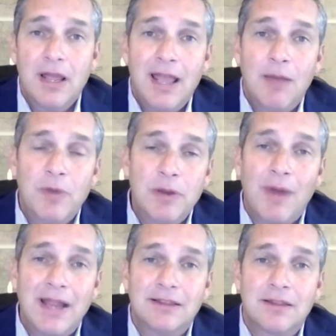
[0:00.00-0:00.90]
And we
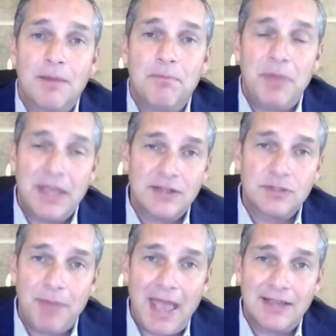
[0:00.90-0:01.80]
rate the
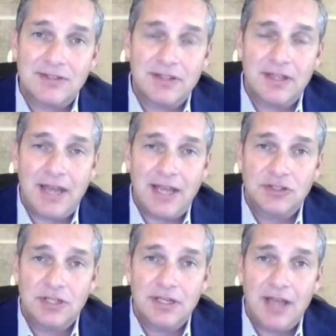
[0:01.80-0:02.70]
biggest banks in the
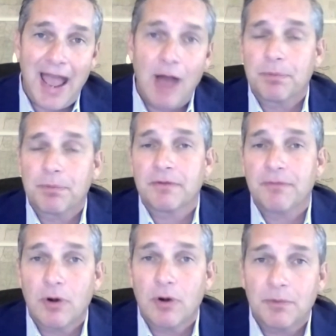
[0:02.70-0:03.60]
nation
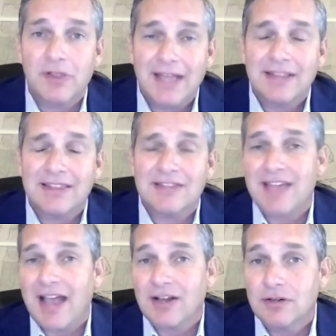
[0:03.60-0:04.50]
outperform. We like the
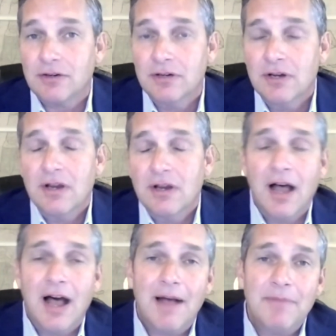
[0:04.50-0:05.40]
sector.
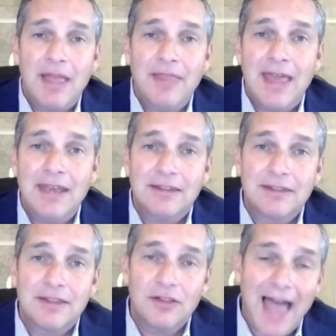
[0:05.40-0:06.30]
And then
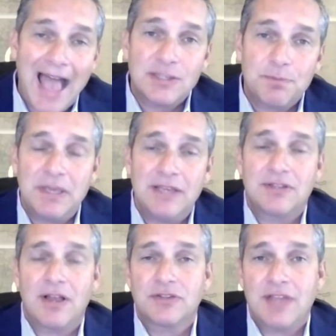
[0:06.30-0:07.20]
the last piece
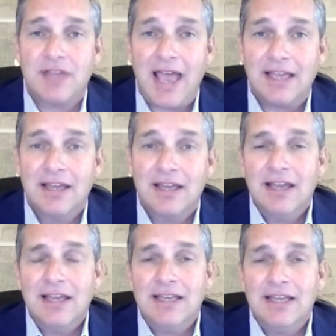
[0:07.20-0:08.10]
I'll say
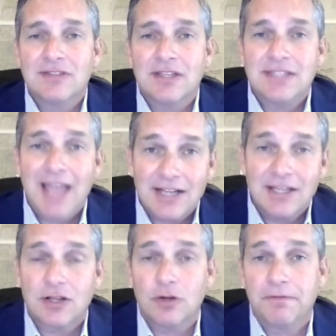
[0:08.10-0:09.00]
is the
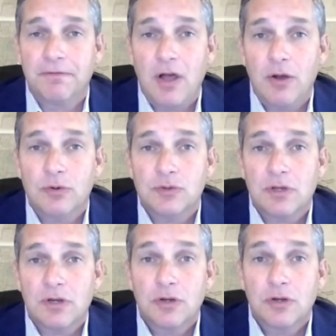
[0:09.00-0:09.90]
technical flows
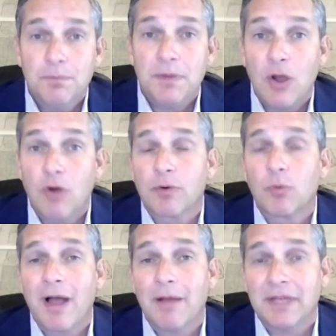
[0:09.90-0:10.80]
could be
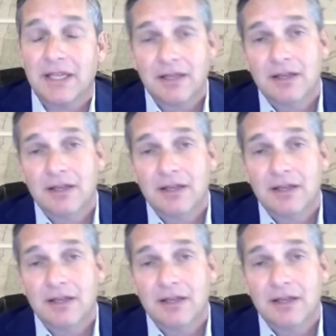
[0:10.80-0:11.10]
overwhelming.